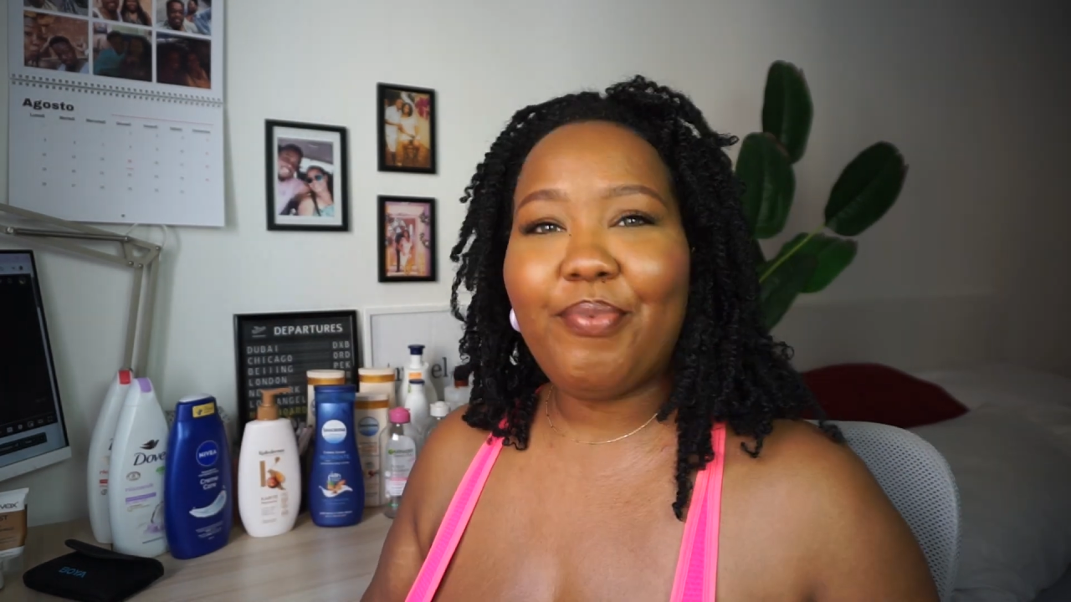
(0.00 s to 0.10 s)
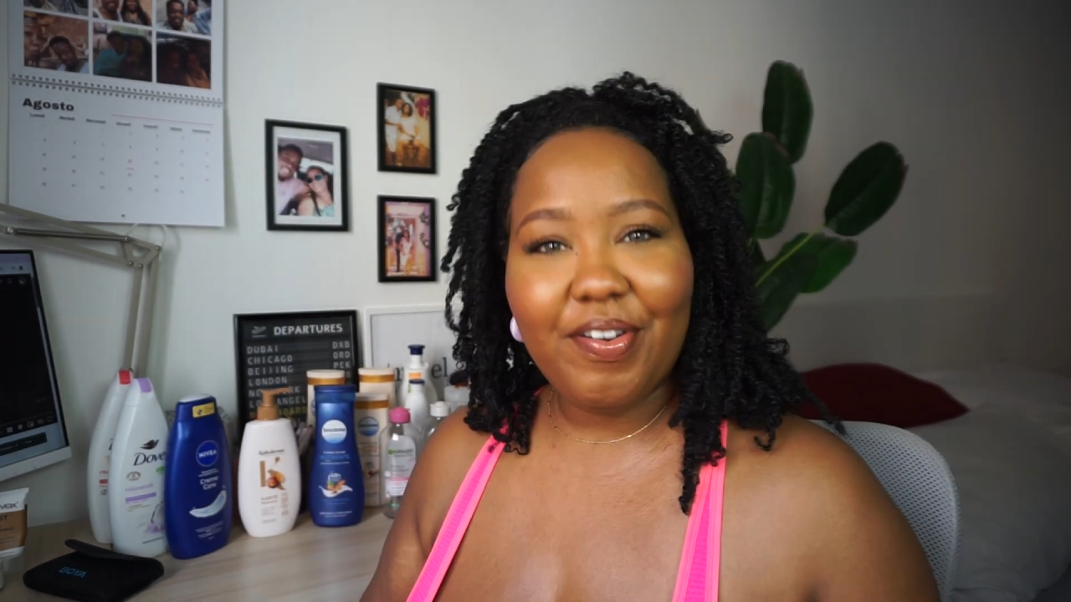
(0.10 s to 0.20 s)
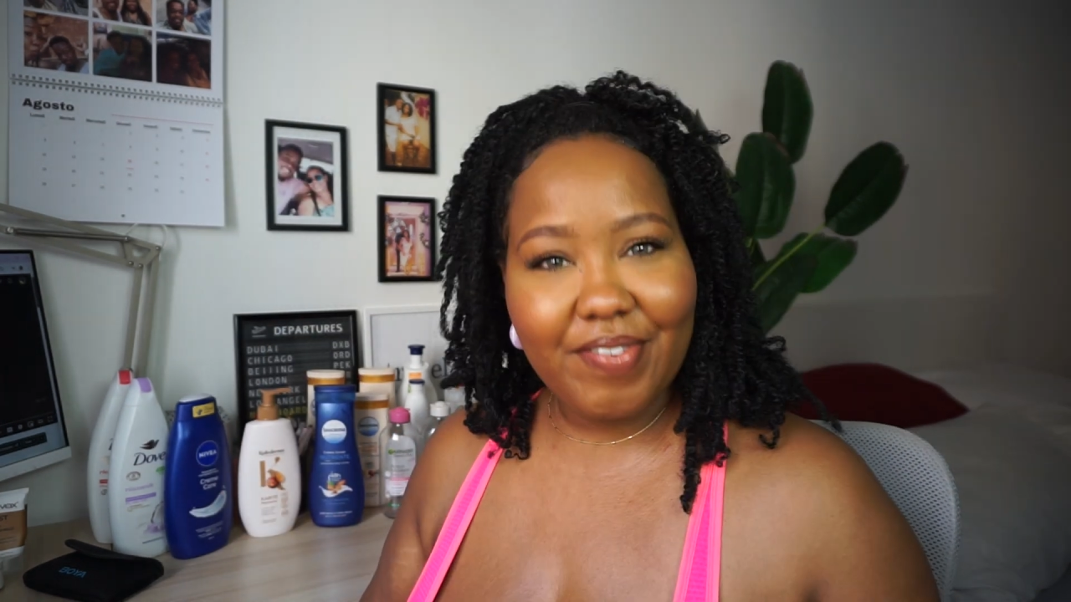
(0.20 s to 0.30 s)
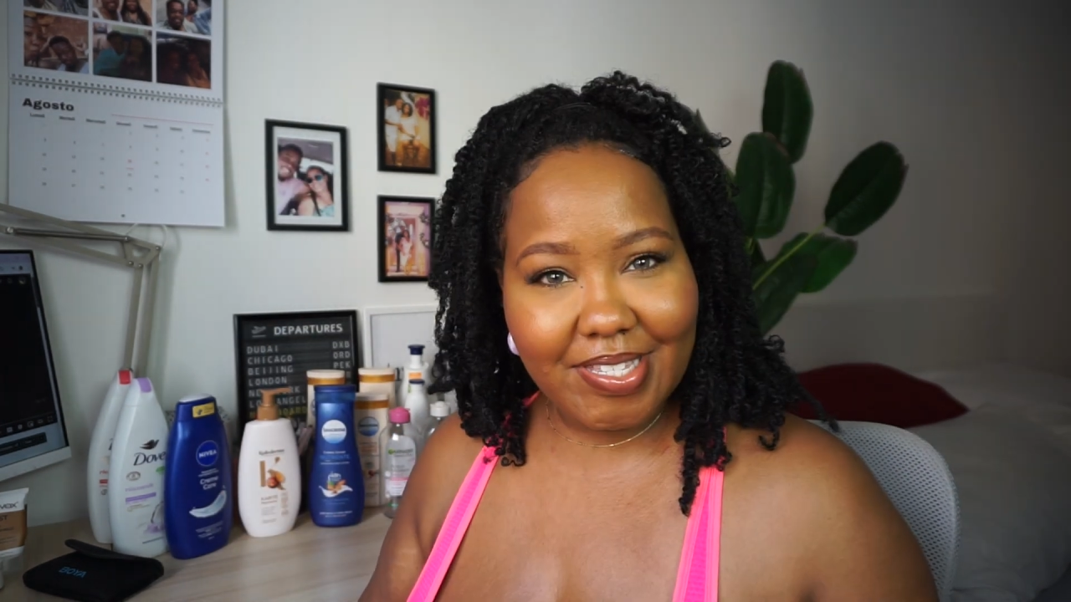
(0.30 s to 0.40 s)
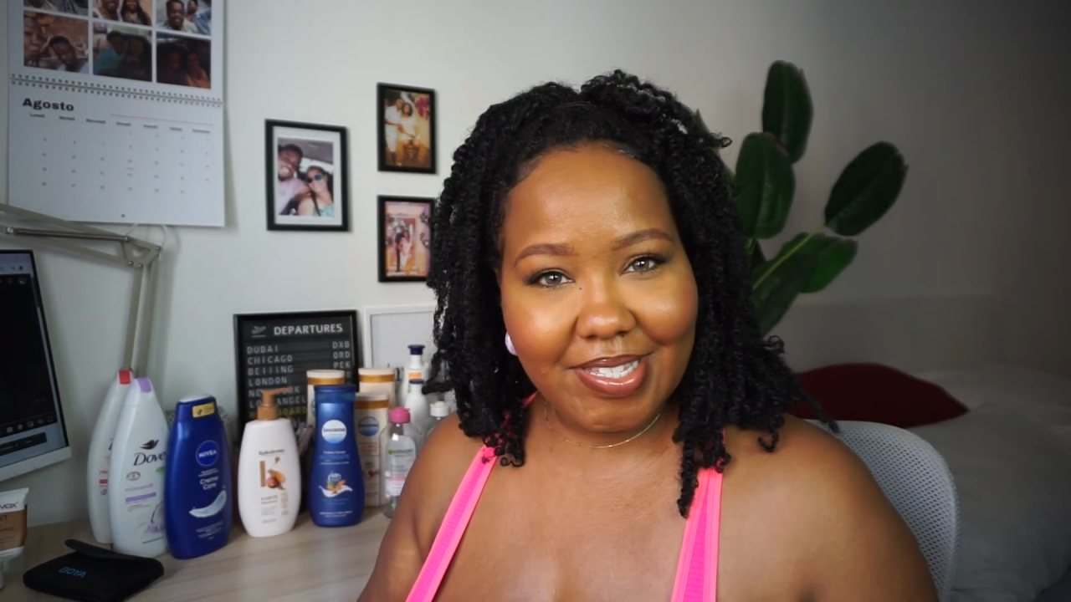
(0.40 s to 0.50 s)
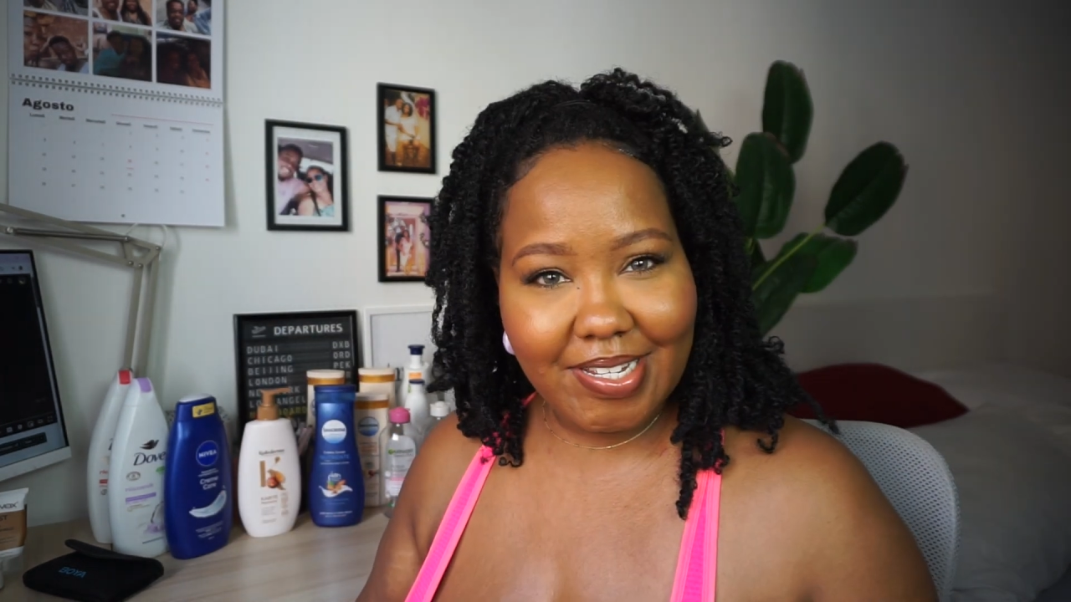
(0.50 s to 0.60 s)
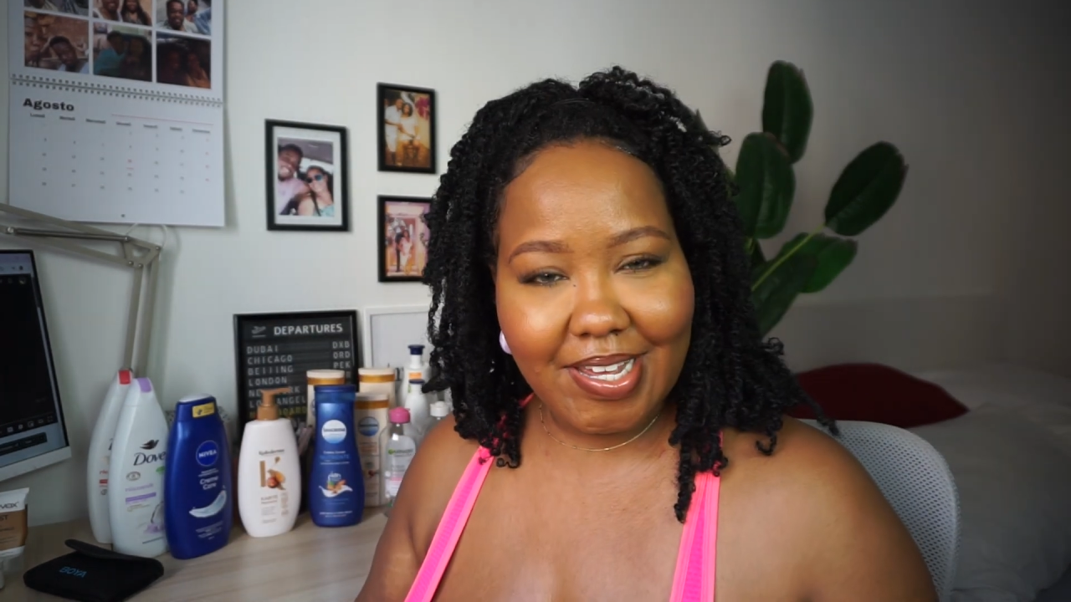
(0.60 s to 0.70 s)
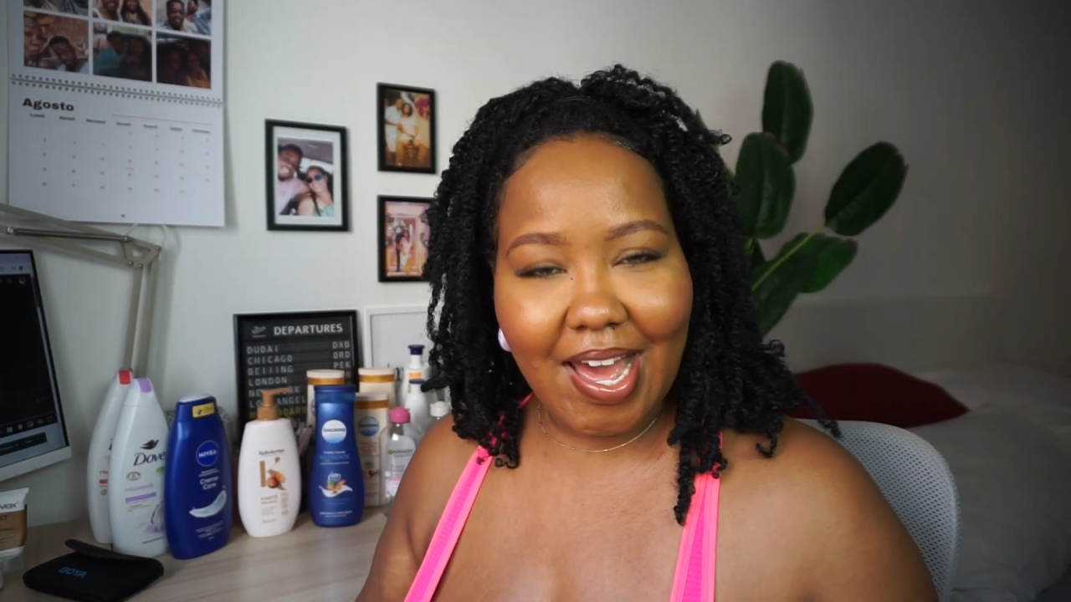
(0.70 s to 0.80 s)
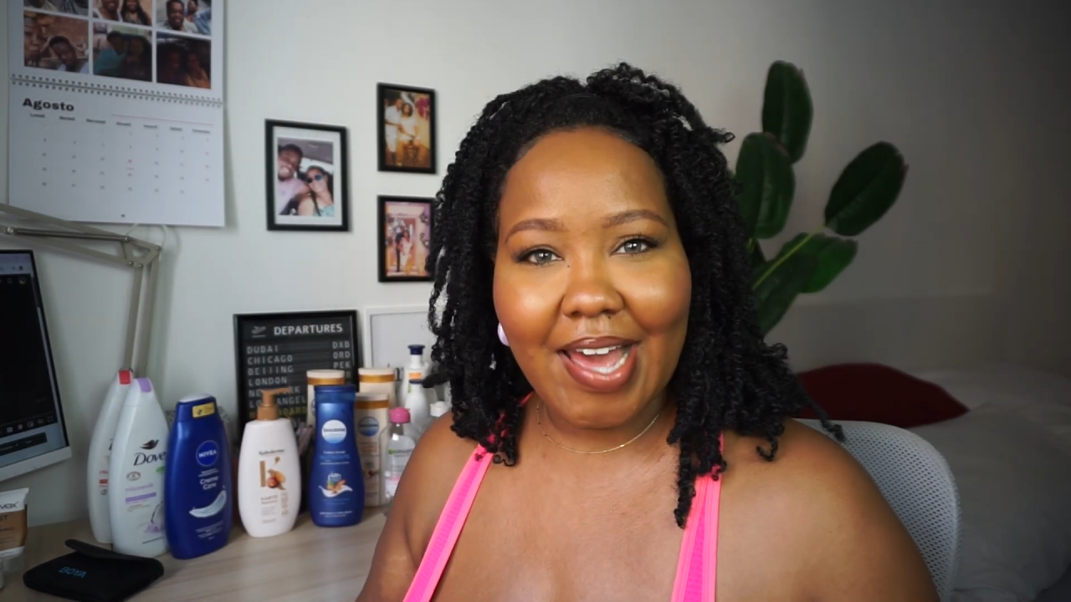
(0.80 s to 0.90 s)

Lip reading: Previously,